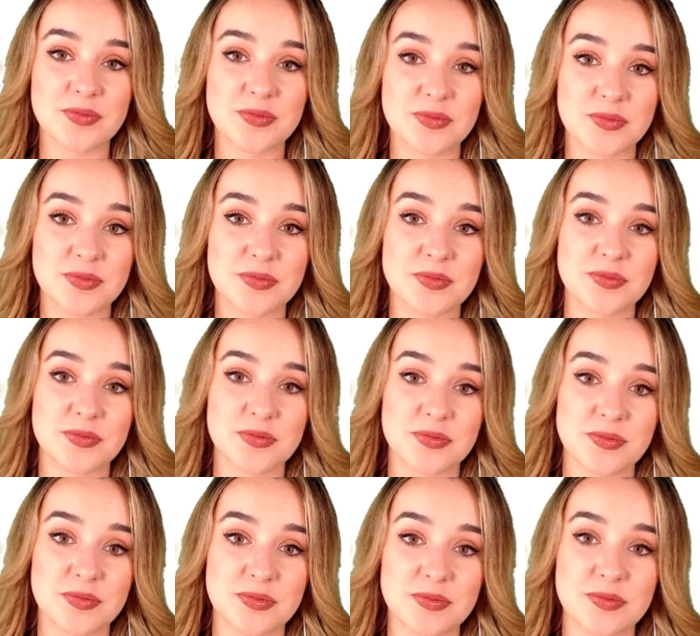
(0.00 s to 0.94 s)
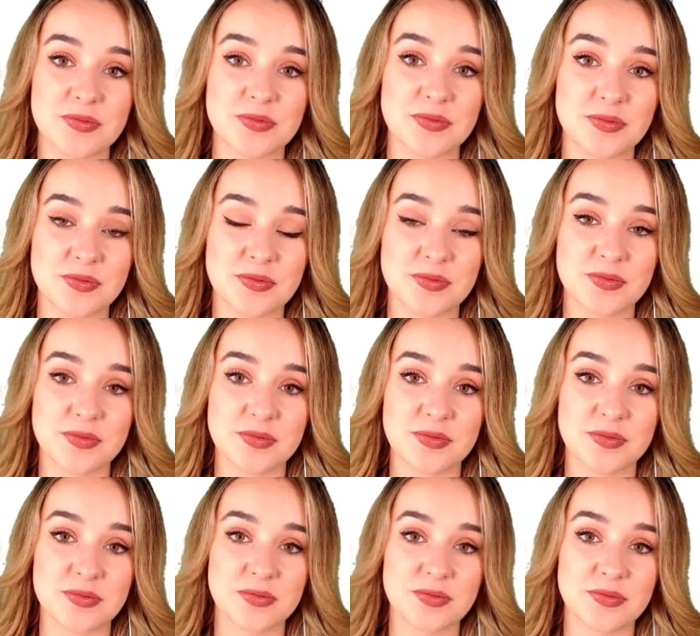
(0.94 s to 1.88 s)

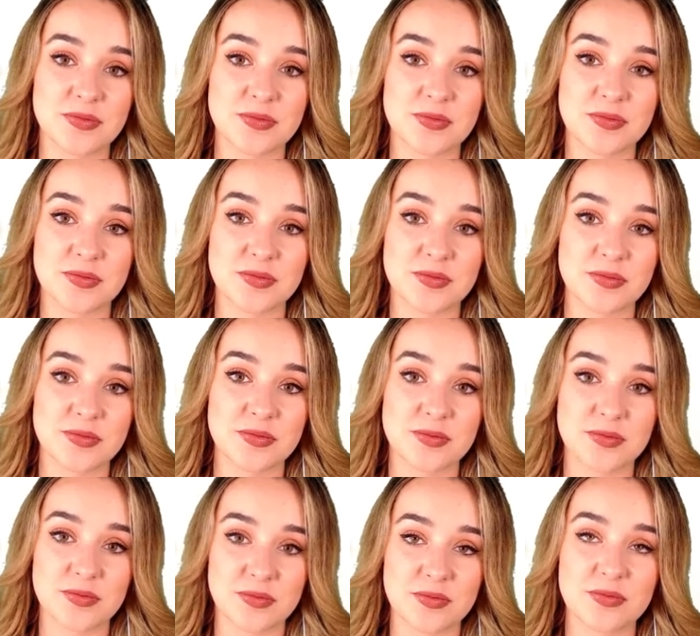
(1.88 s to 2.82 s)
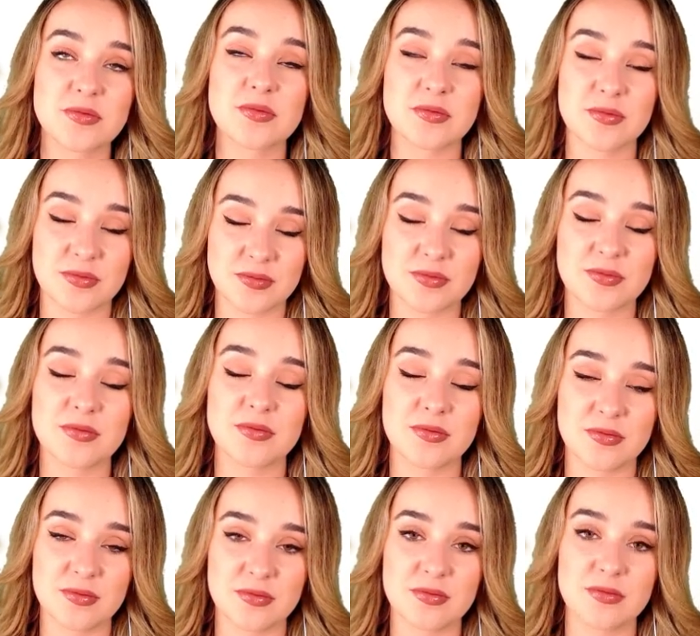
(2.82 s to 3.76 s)

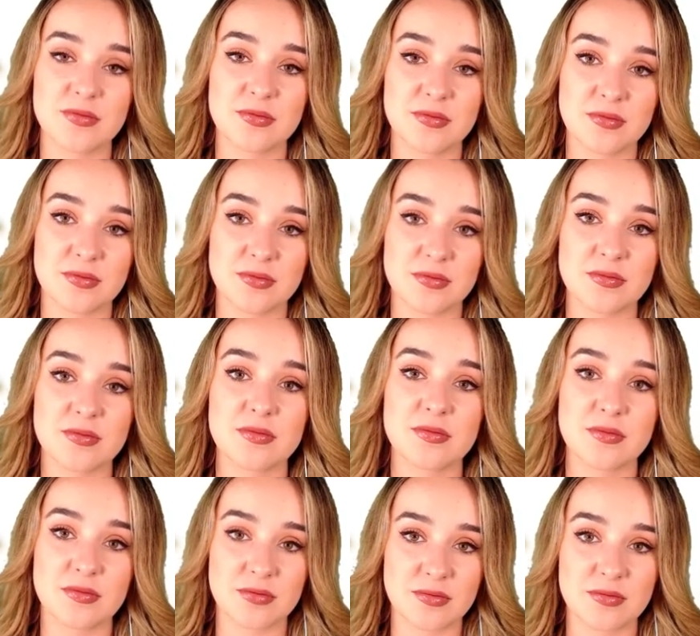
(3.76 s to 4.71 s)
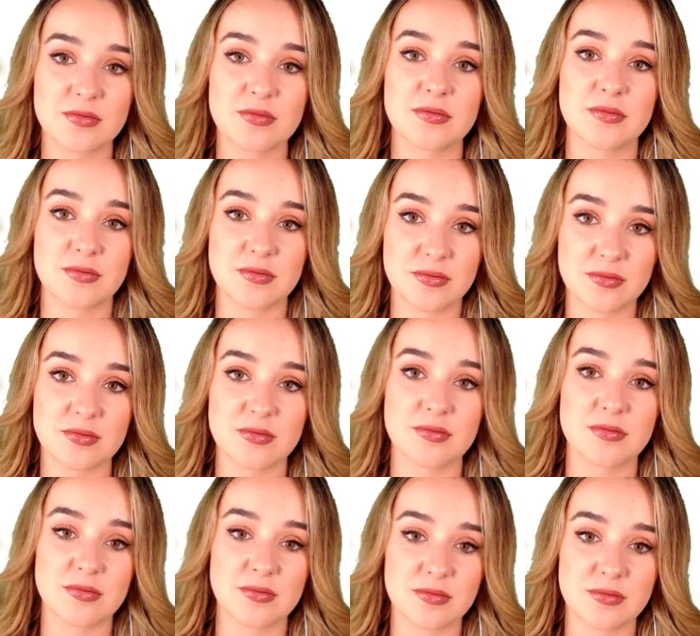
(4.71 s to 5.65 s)

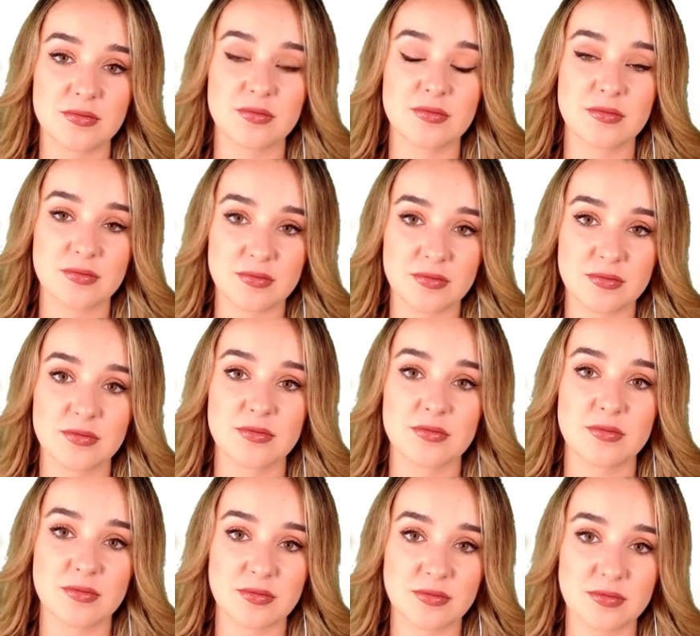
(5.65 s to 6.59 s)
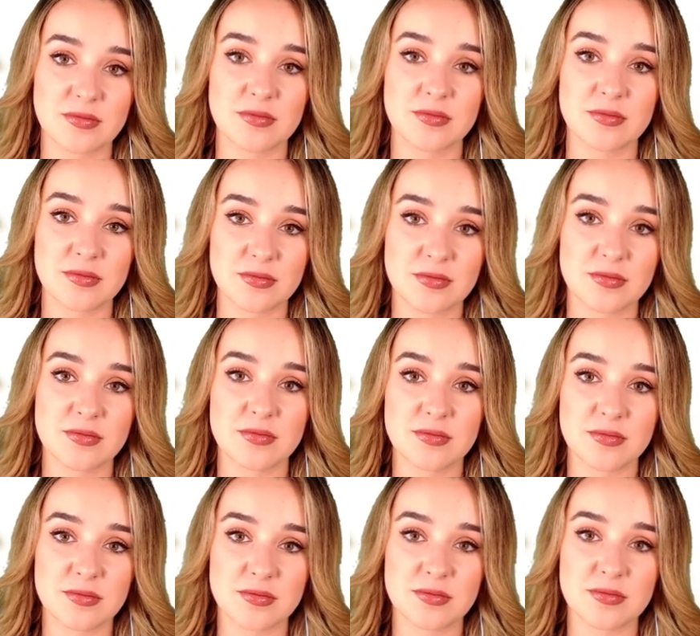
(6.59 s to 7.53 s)

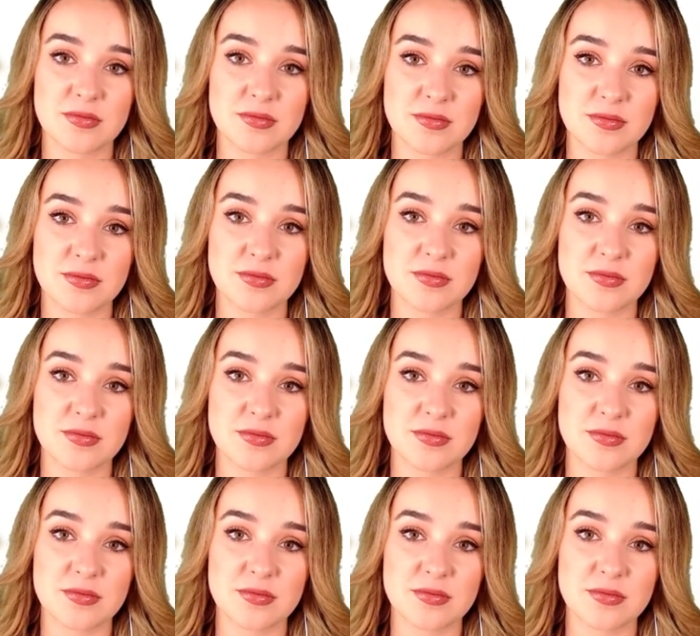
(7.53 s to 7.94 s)
No words are spoken by the person on screen.